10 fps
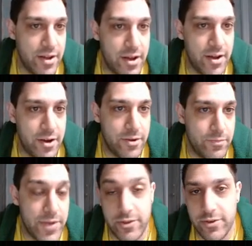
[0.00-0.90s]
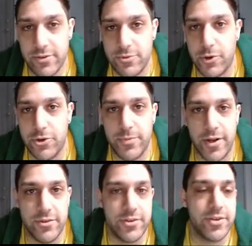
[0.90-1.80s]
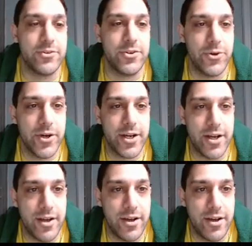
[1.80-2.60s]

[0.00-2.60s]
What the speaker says: now that sports betting is legal in New York,